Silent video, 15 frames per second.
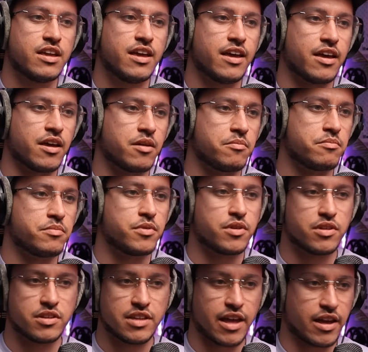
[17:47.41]

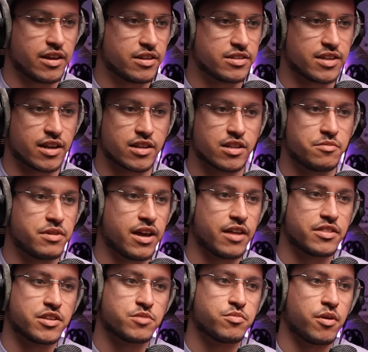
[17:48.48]
But yeah, exactly. We
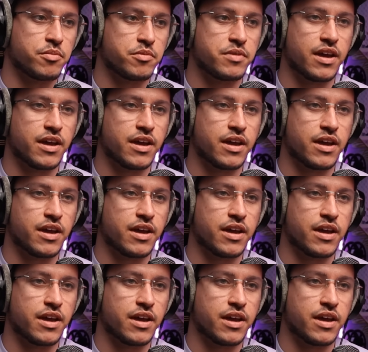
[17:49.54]
had this problem.